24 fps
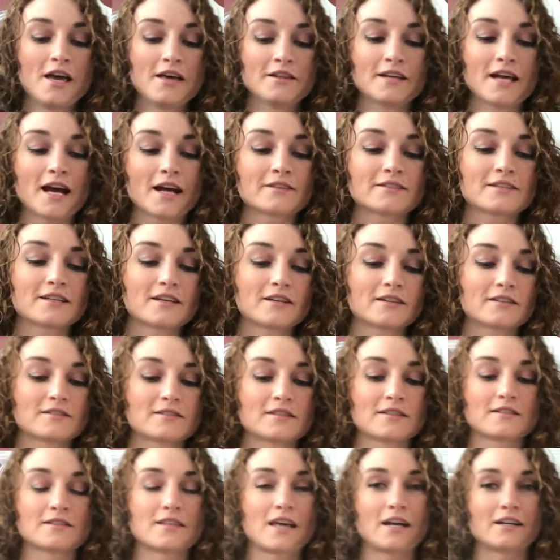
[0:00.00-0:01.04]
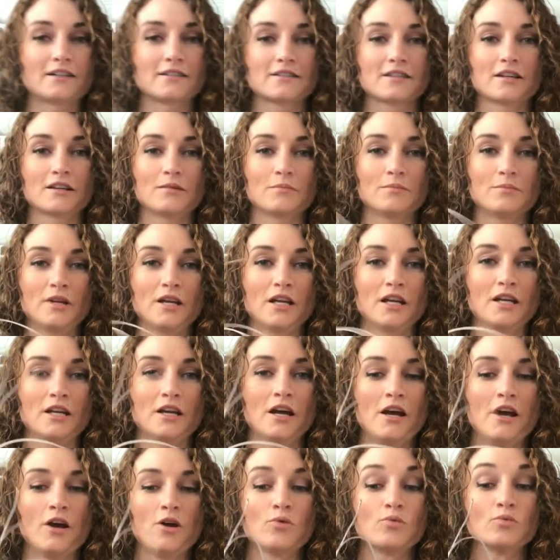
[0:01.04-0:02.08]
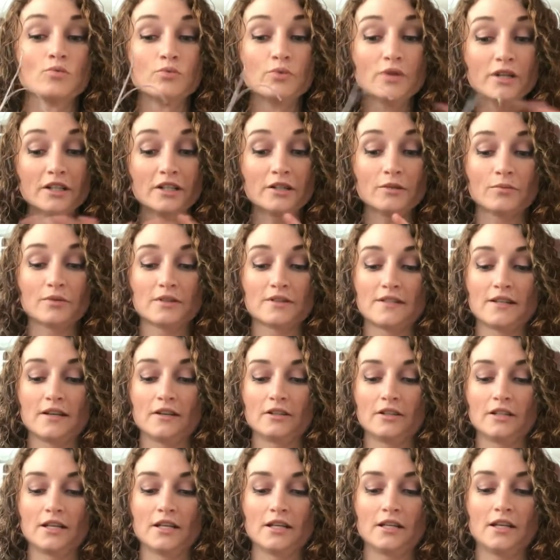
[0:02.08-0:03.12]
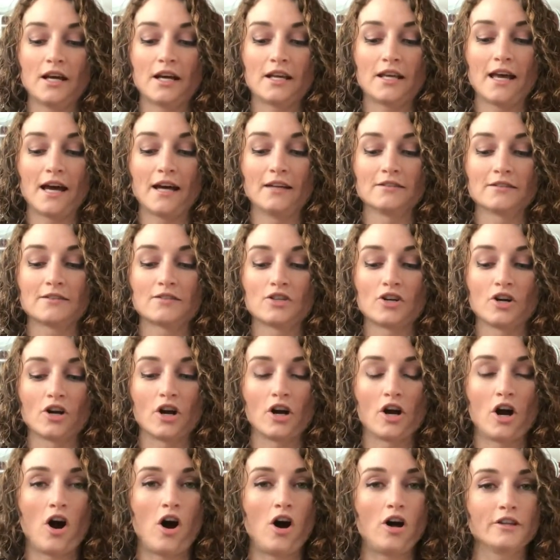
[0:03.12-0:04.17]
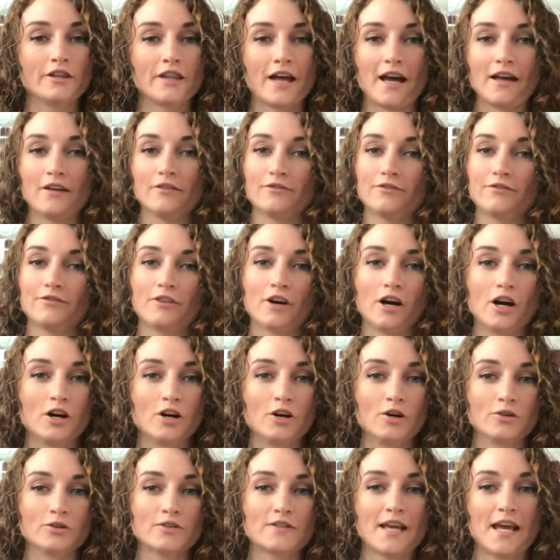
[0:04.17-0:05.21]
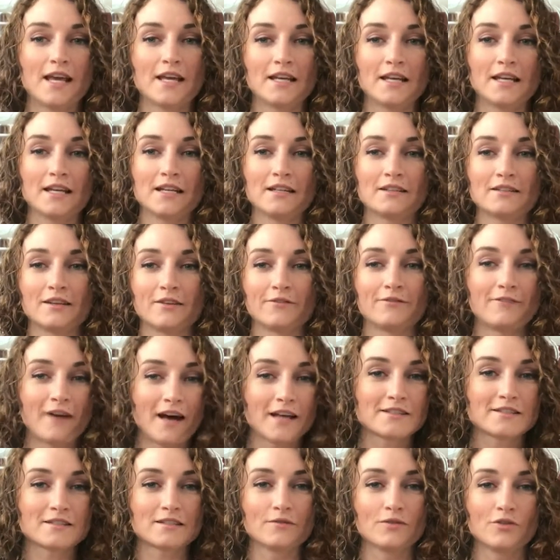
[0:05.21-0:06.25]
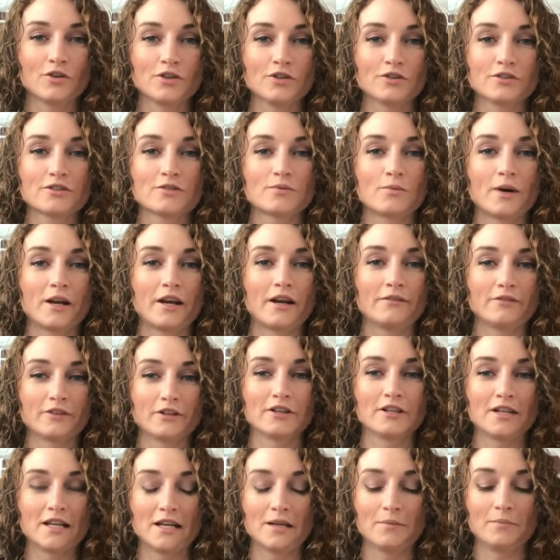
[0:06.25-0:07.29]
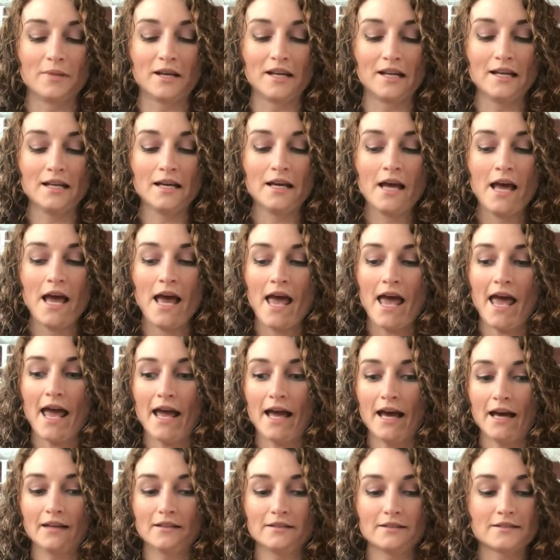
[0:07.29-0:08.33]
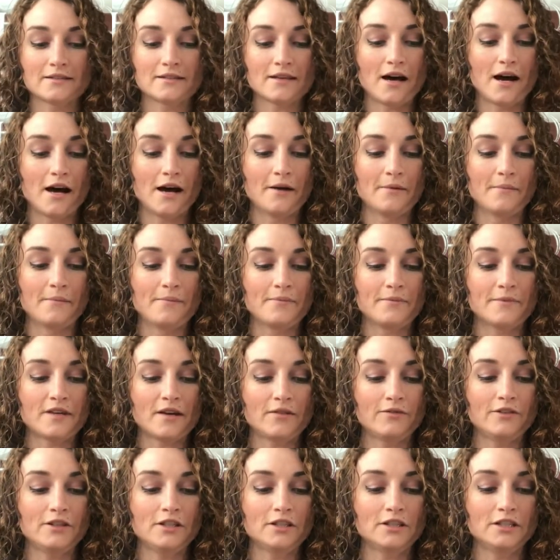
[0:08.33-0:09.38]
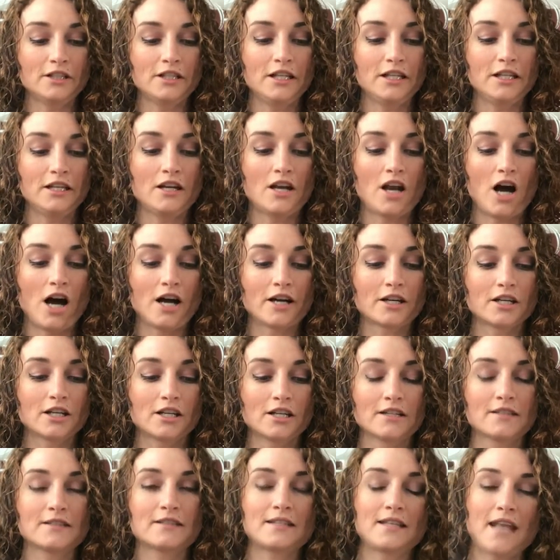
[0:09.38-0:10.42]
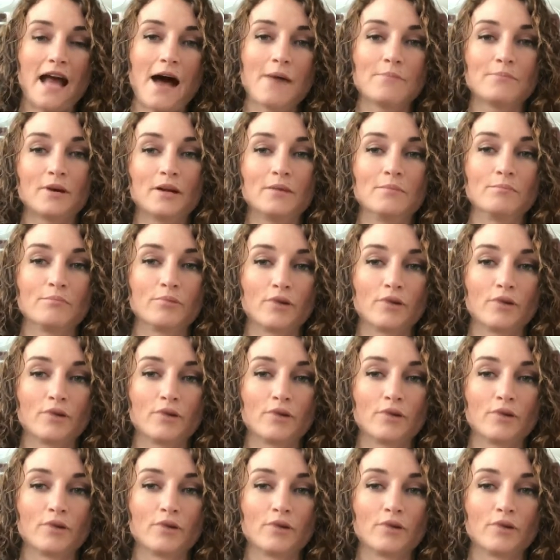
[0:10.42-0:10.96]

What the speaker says: The idea is that it's going to be really resilient against your all-night flow, taking it to festivals, whatever need be, and definitely not gonna snap and